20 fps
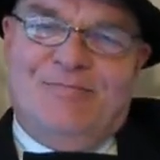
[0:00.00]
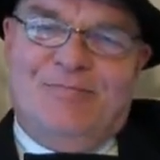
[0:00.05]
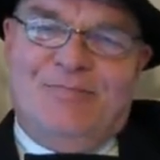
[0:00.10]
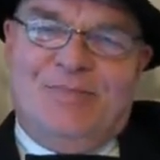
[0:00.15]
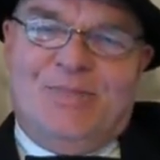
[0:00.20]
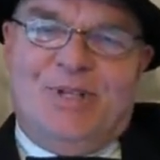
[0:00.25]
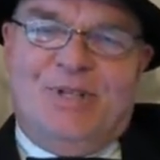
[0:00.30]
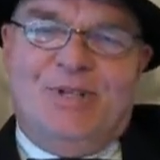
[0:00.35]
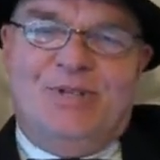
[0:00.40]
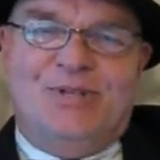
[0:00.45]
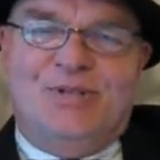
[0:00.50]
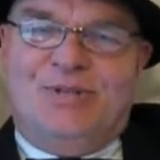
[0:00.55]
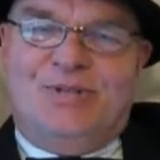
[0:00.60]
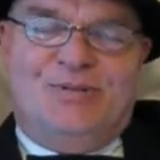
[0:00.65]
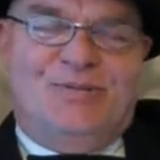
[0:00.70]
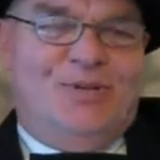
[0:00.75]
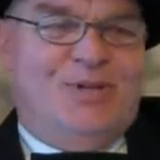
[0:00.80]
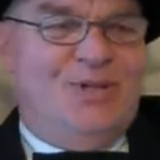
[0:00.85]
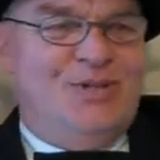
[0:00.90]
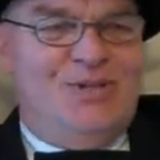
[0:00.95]
It's
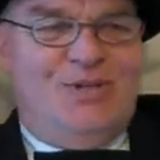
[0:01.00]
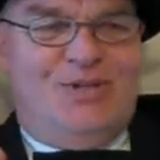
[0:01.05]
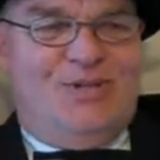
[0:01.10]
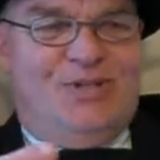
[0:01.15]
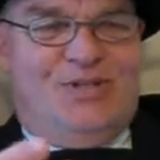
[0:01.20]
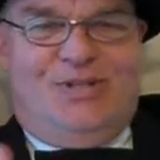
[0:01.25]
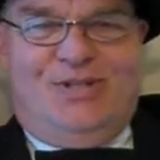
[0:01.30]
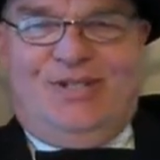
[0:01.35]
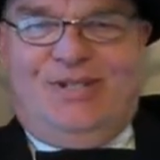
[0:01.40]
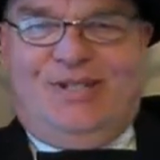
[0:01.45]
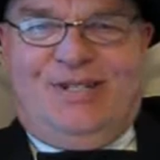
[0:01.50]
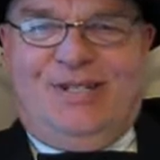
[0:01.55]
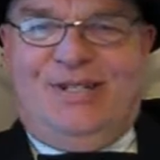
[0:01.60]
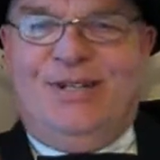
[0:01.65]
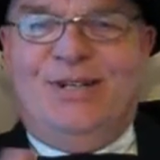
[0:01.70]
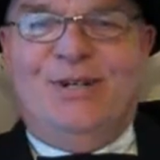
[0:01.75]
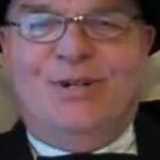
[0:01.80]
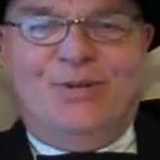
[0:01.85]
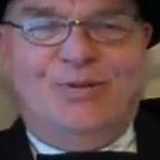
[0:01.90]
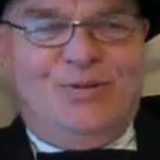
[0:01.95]
just, you
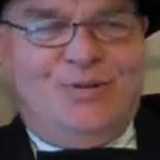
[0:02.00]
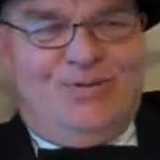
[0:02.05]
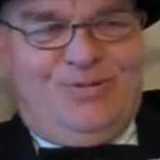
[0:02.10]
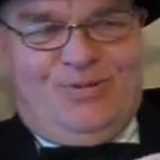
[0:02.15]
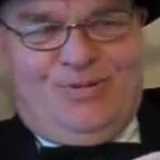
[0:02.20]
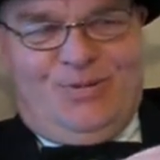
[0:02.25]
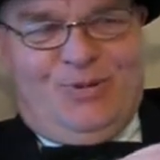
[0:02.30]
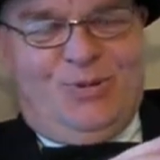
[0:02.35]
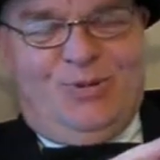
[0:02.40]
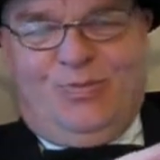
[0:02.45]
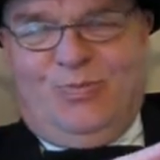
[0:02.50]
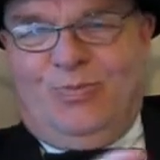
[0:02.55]
know, it's the